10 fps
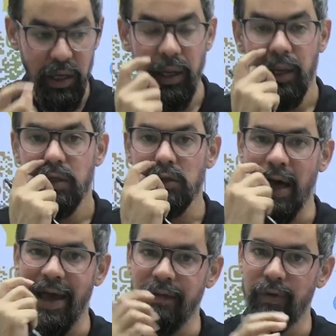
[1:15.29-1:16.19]
so I
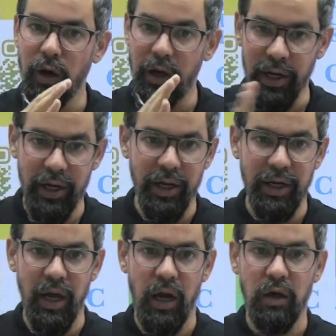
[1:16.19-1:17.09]
have already done
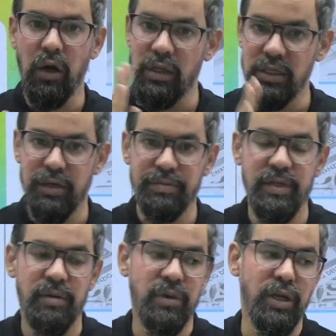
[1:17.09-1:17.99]
concept
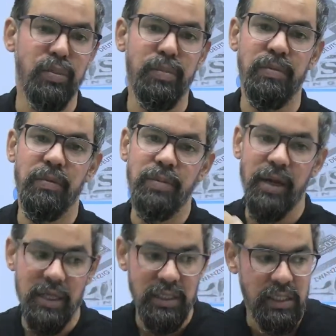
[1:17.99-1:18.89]
summary
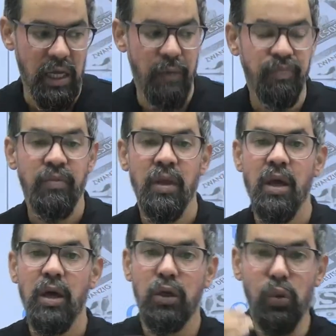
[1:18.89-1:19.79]
plus
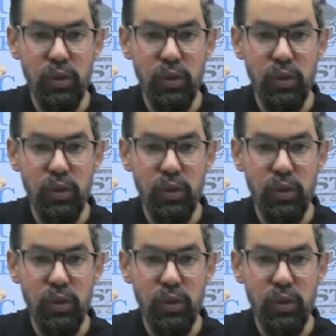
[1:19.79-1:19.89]
two